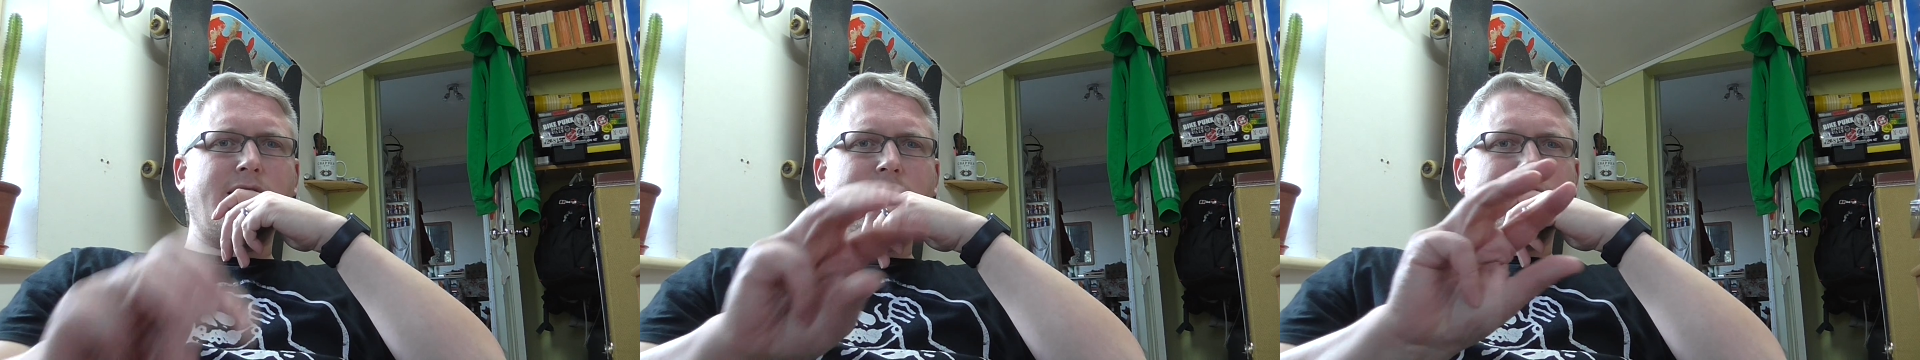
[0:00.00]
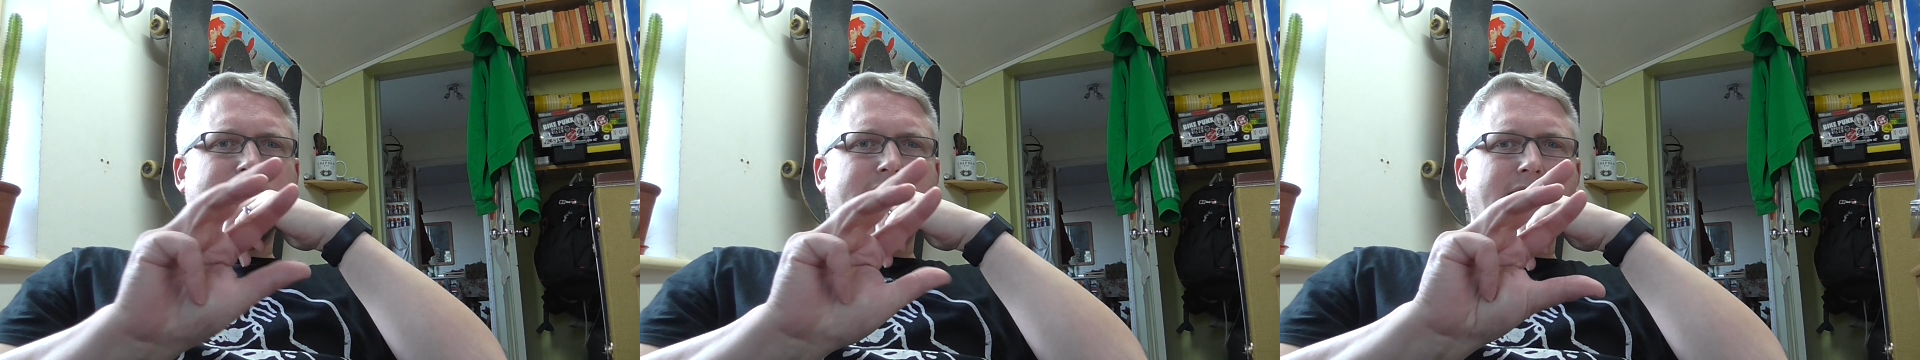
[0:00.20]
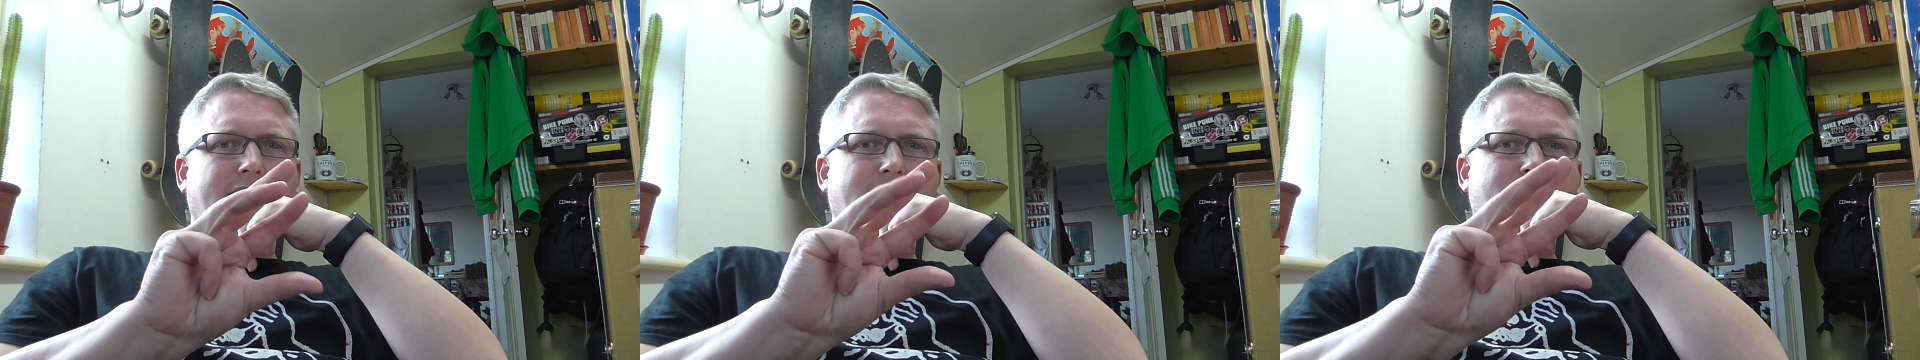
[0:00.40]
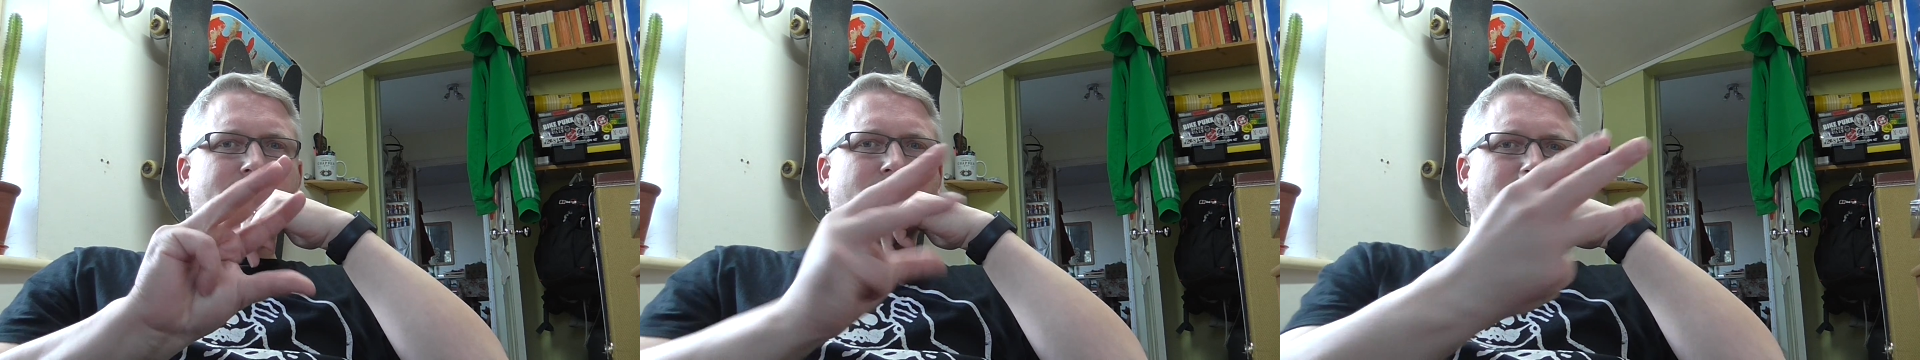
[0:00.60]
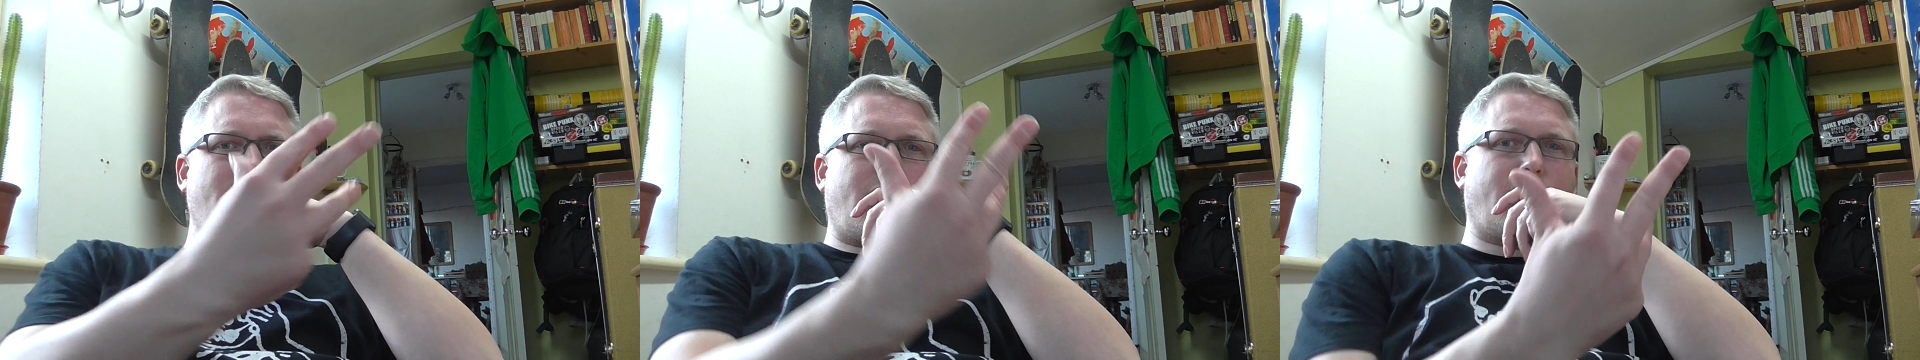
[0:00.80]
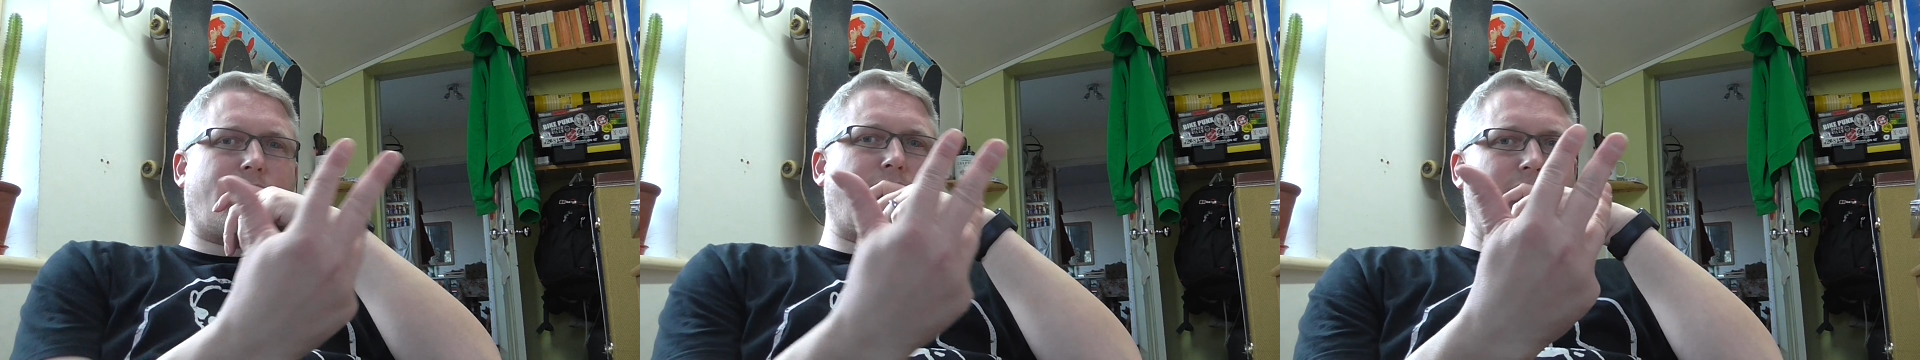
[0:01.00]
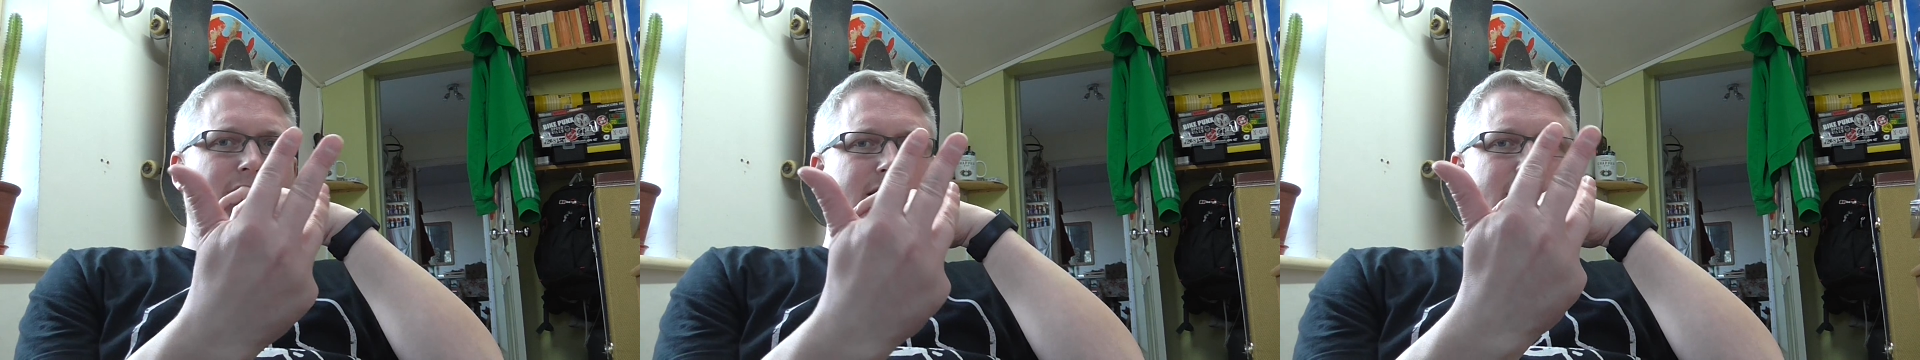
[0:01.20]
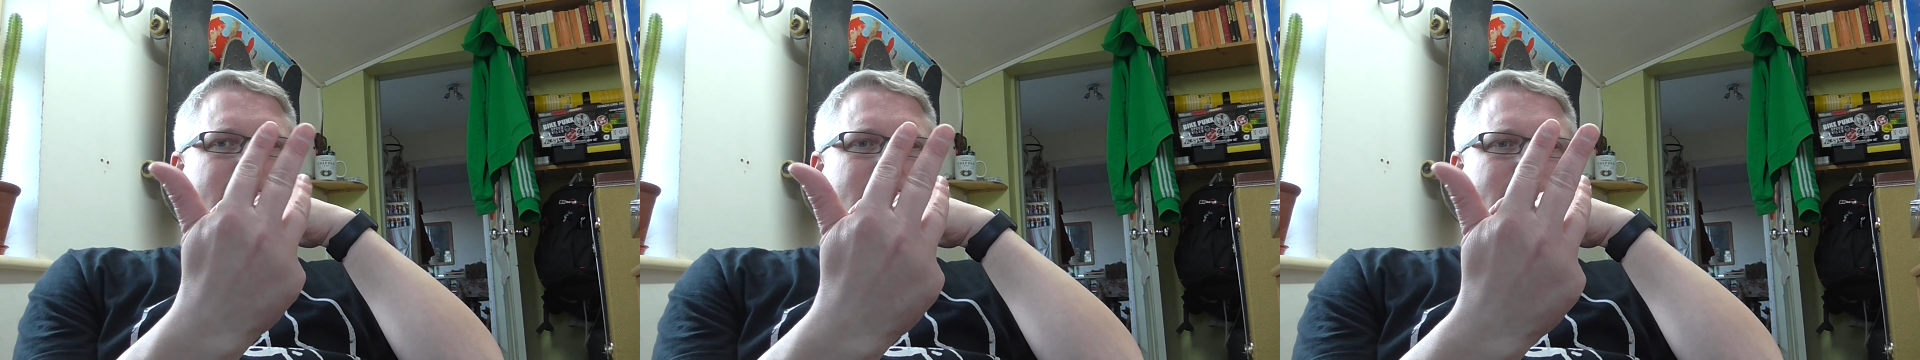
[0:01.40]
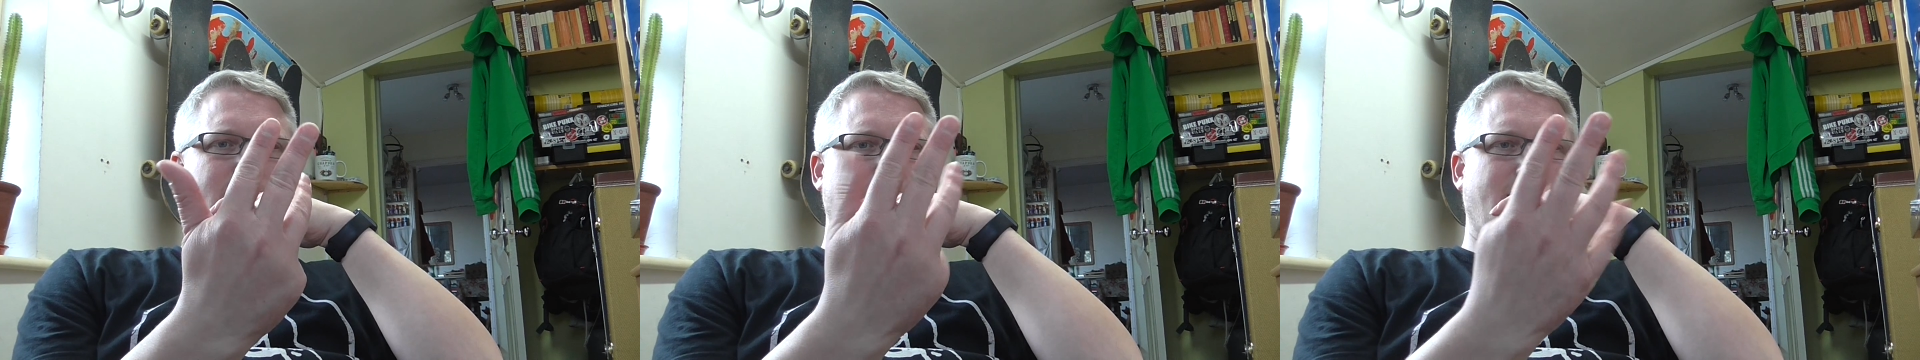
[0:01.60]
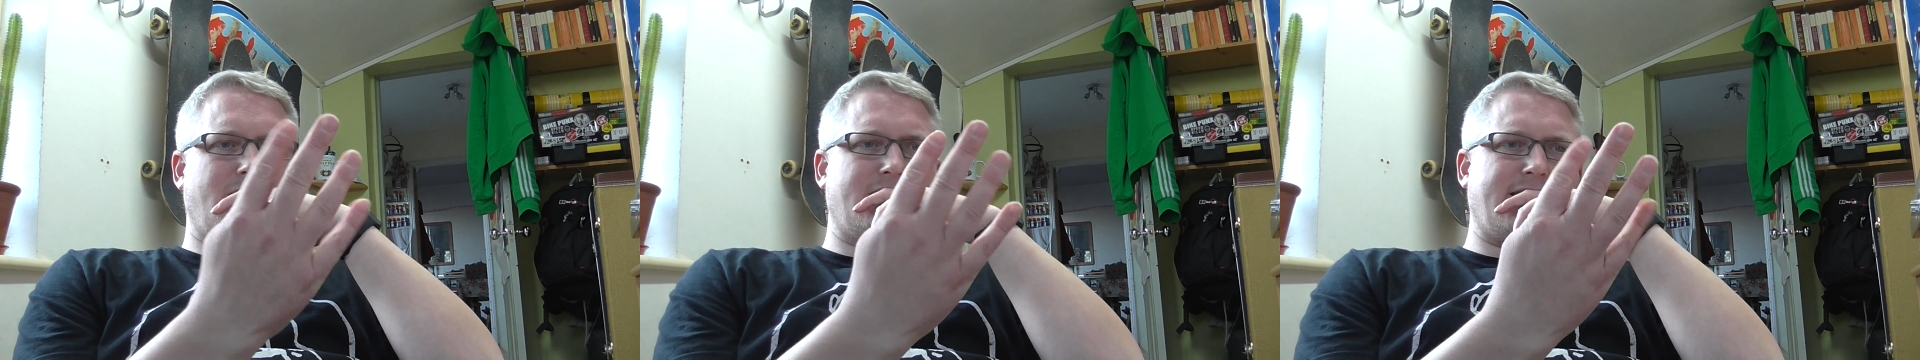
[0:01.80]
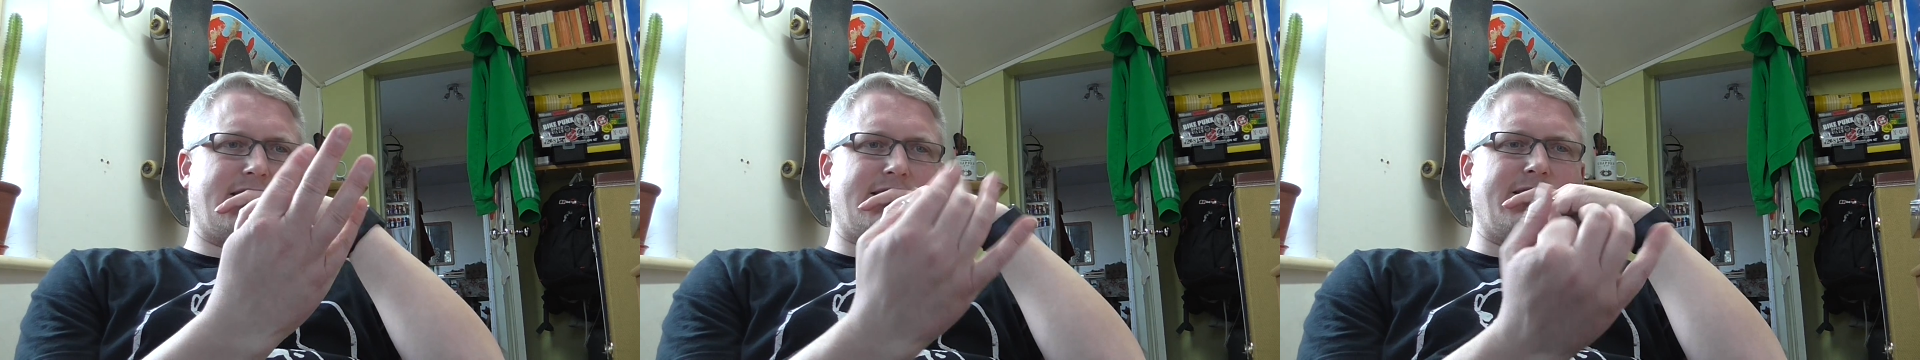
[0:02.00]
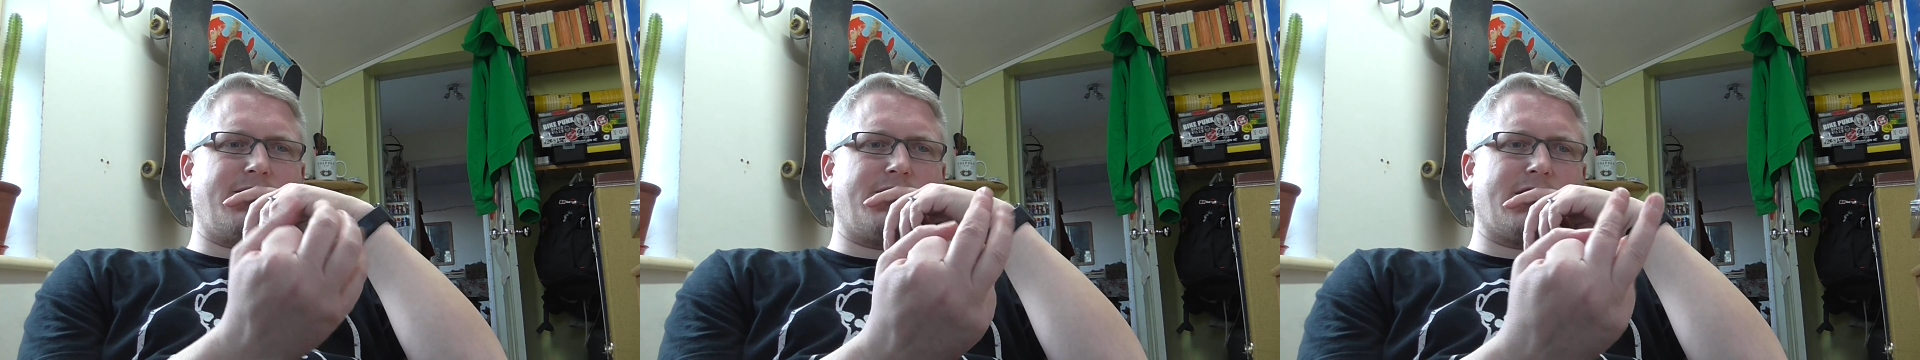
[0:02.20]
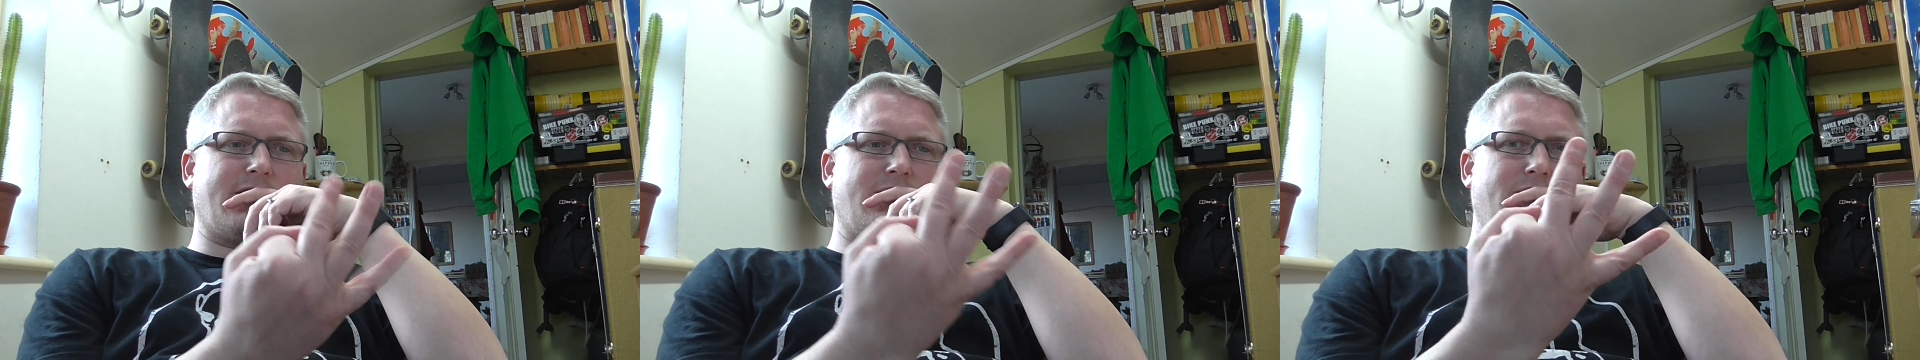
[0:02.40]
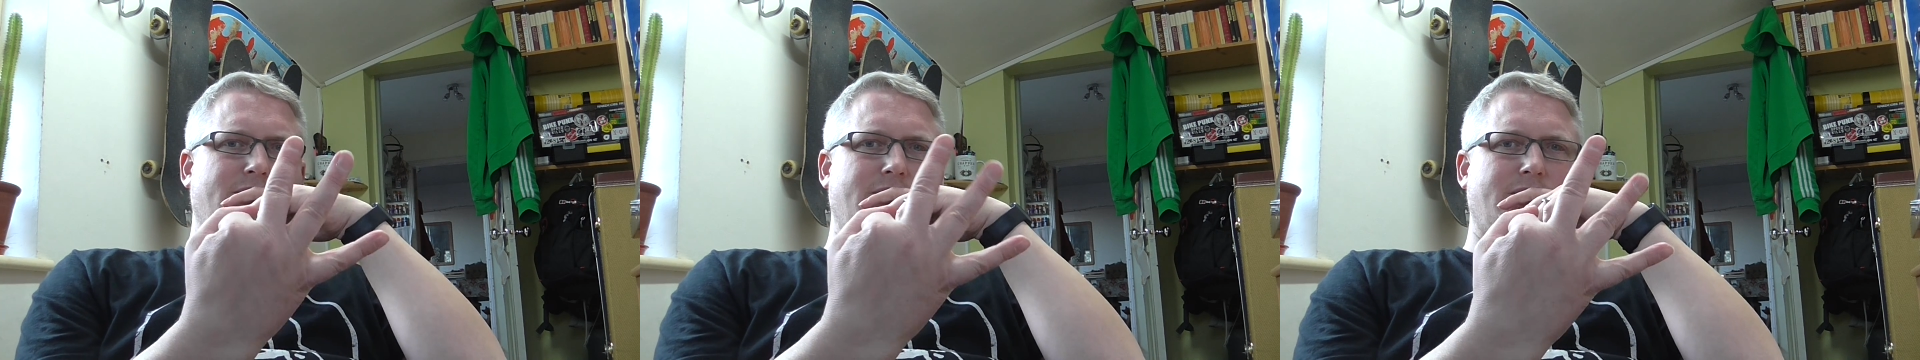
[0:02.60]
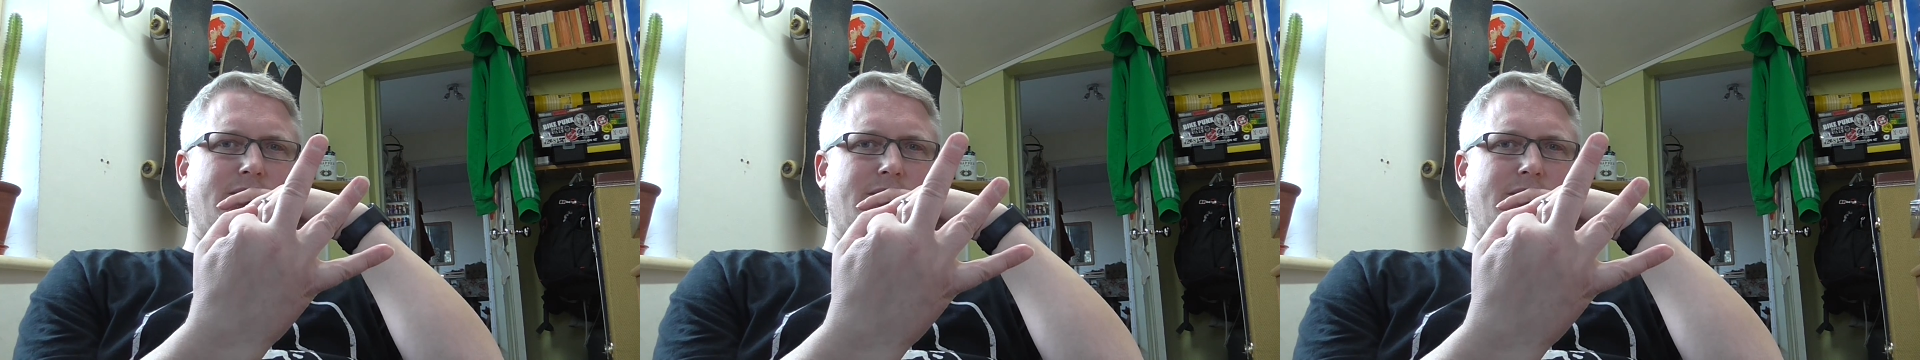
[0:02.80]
Stage 3. Oh, that's difficult.